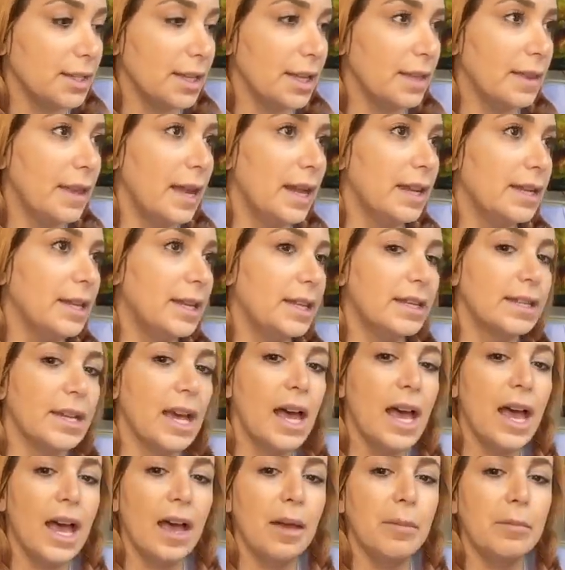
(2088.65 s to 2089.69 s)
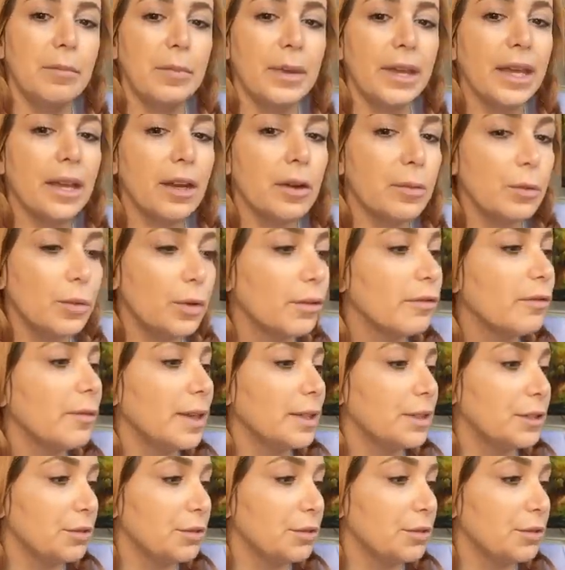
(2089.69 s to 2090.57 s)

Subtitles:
and they need a bigger movement